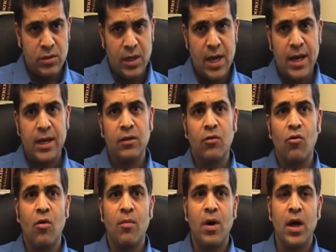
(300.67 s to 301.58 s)
to getting the
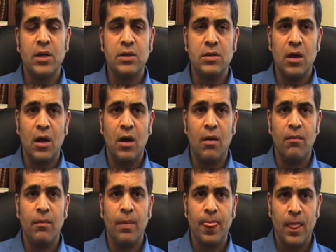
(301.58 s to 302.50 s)
robot
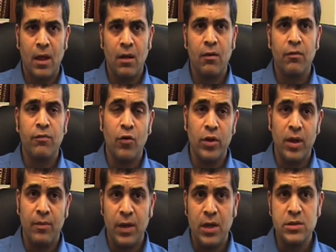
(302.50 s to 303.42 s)
for
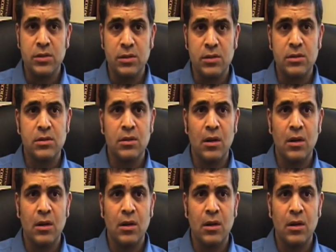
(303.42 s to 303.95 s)
their patients.